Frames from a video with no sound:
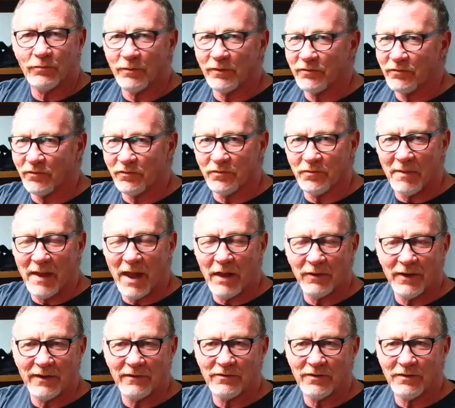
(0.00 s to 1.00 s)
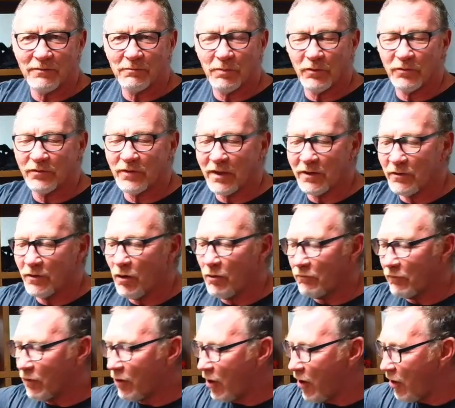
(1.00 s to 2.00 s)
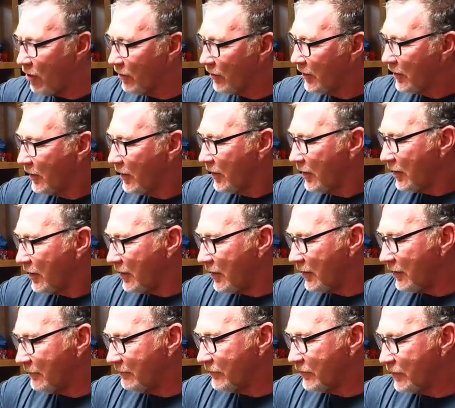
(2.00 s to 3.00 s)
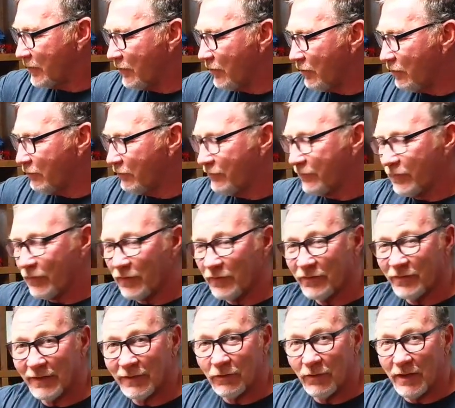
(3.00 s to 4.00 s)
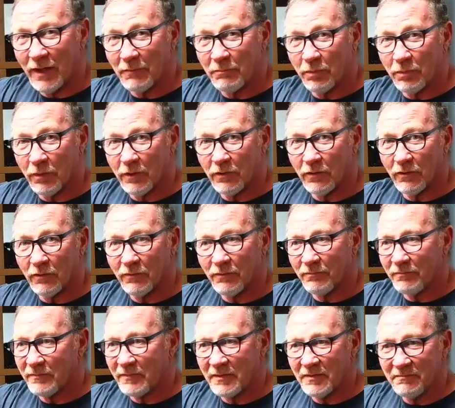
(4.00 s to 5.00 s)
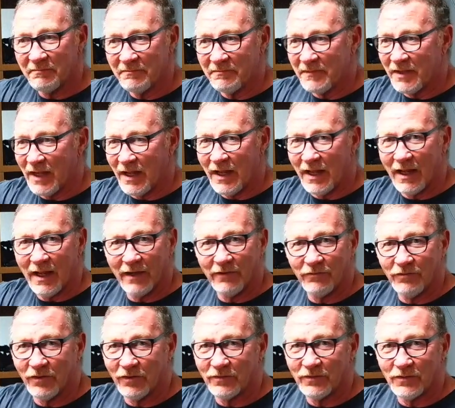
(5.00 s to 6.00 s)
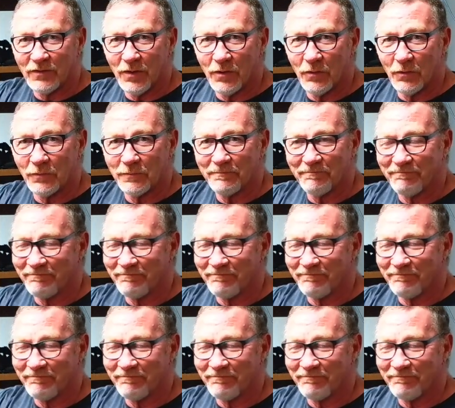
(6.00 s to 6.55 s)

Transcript: which is about 18% overall. So for a single head printer, I just don't.